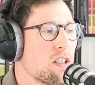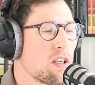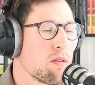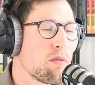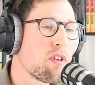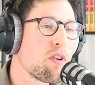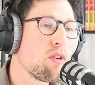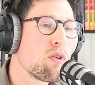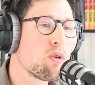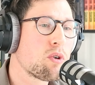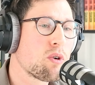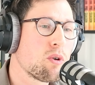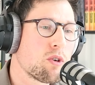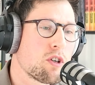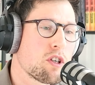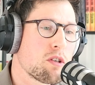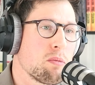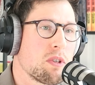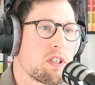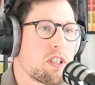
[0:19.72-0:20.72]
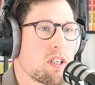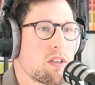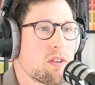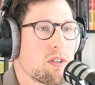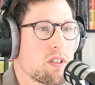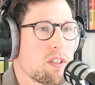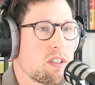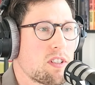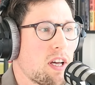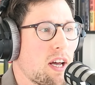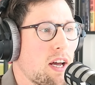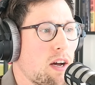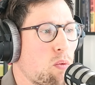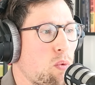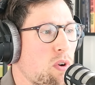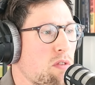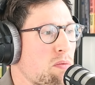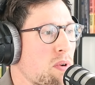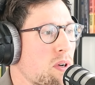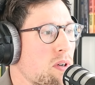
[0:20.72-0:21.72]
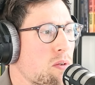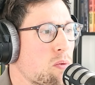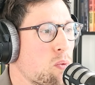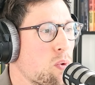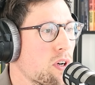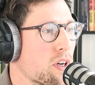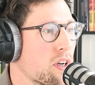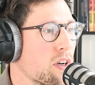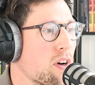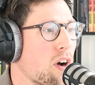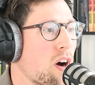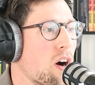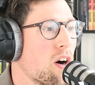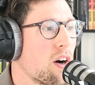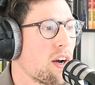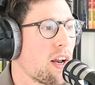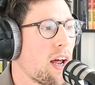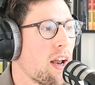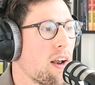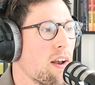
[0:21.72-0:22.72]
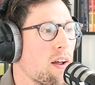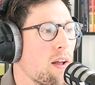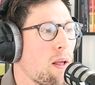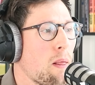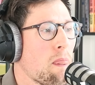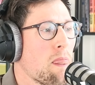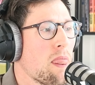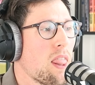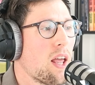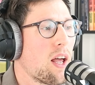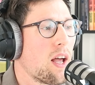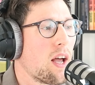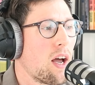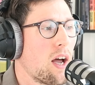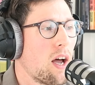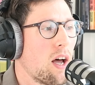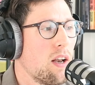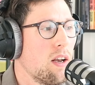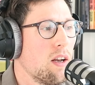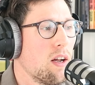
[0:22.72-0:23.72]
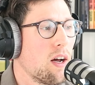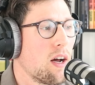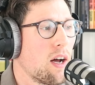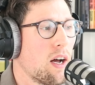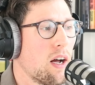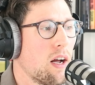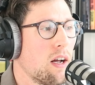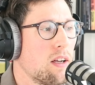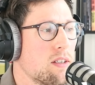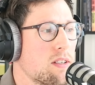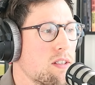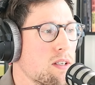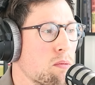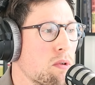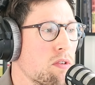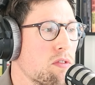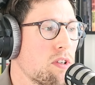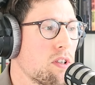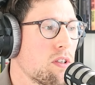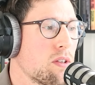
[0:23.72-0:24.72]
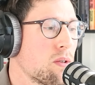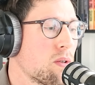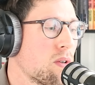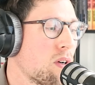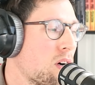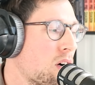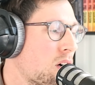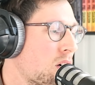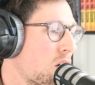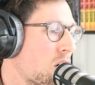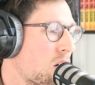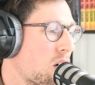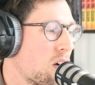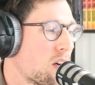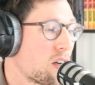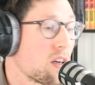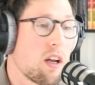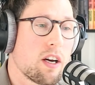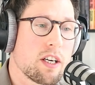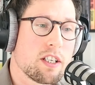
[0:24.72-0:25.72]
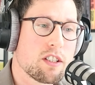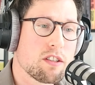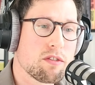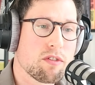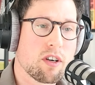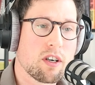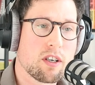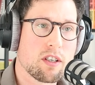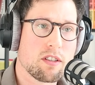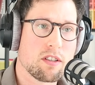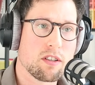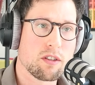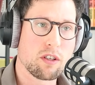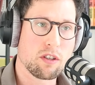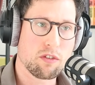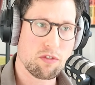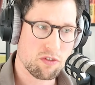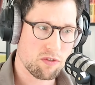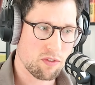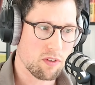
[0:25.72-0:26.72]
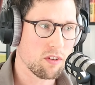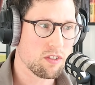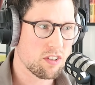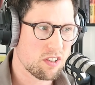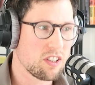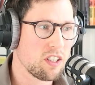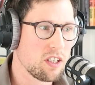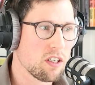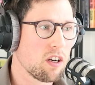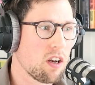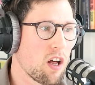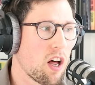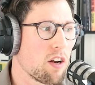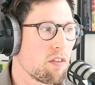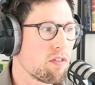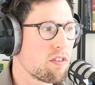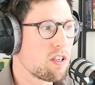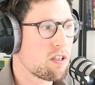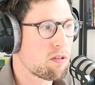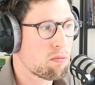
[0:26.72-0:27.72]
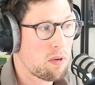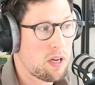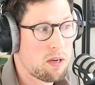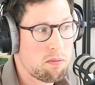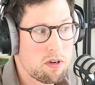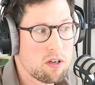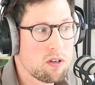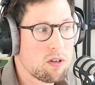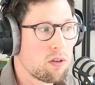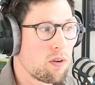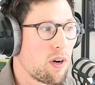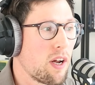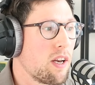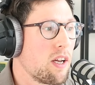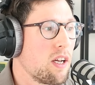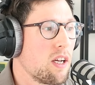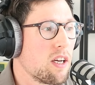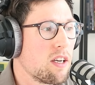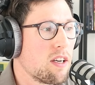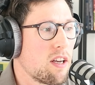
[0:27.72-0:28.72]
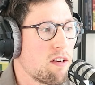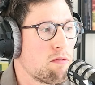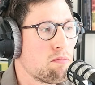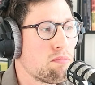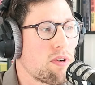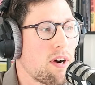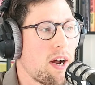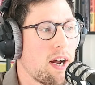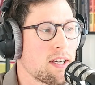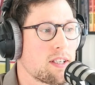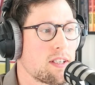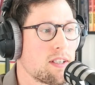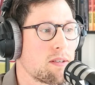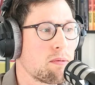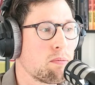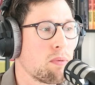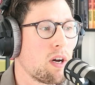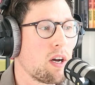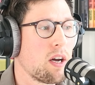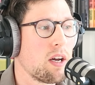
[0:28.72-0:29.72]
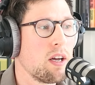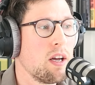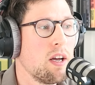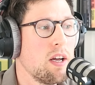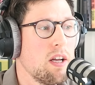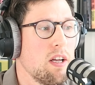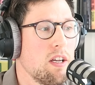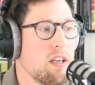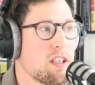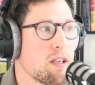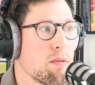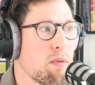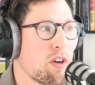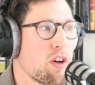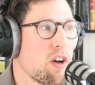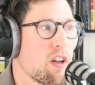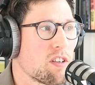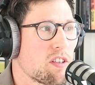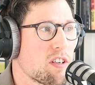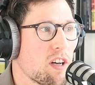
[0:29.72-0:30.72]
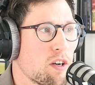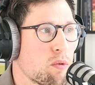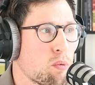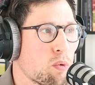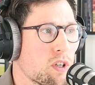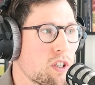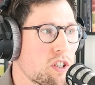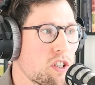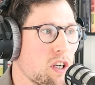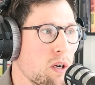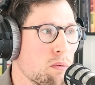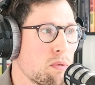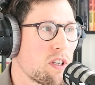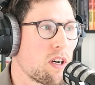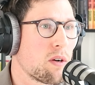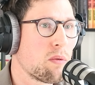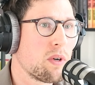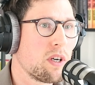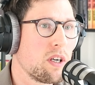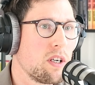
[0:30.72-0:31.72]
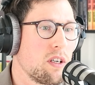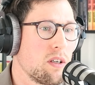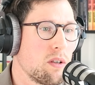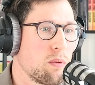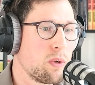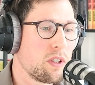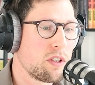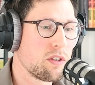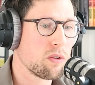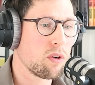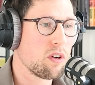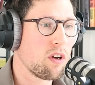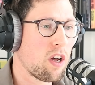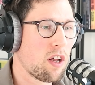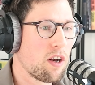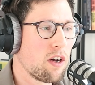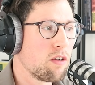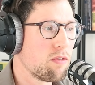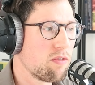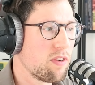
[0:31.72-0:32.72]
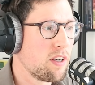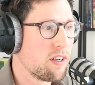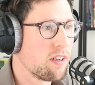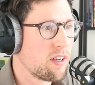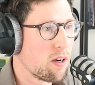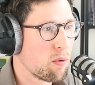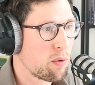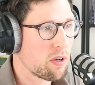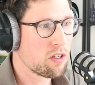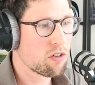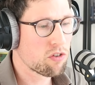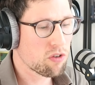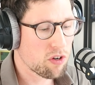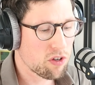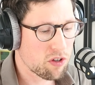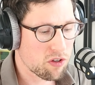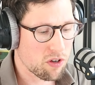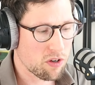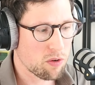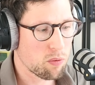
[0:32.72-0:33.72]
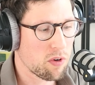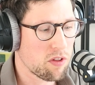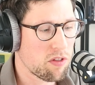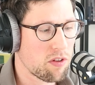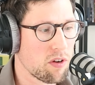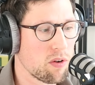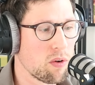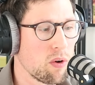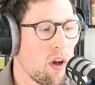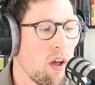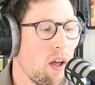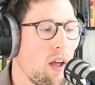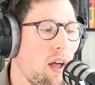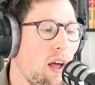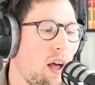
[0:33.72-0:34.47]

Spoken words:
some of the new course materials that we've been working hard at. And some of you are clients of ours, so you've seen a lot of this maybe already in practice by some of the on-site workshops that we do a lot of and that we enjoy doing with you.